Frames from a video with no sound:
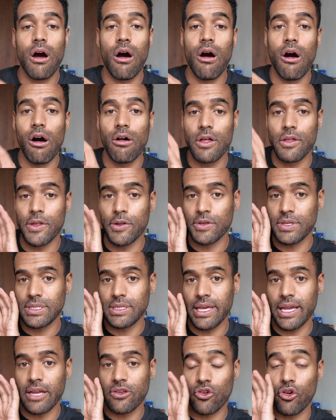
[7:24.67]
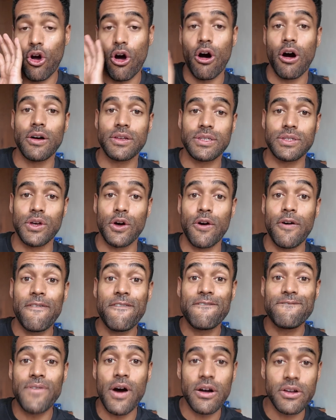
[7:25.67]
All of those things are
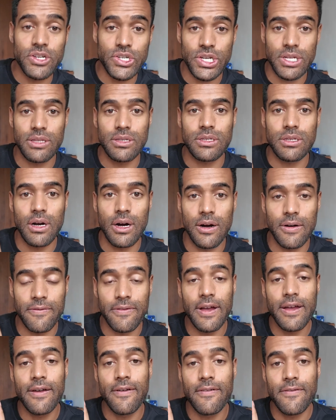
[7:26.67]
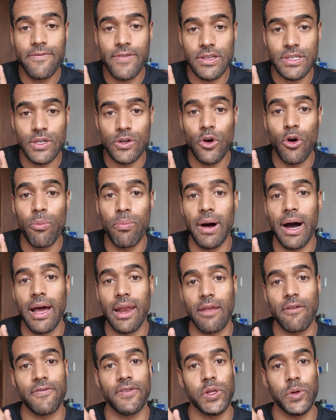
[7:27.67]
also functions of physical
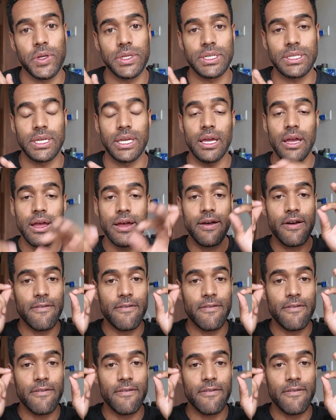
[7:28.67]
body fluency.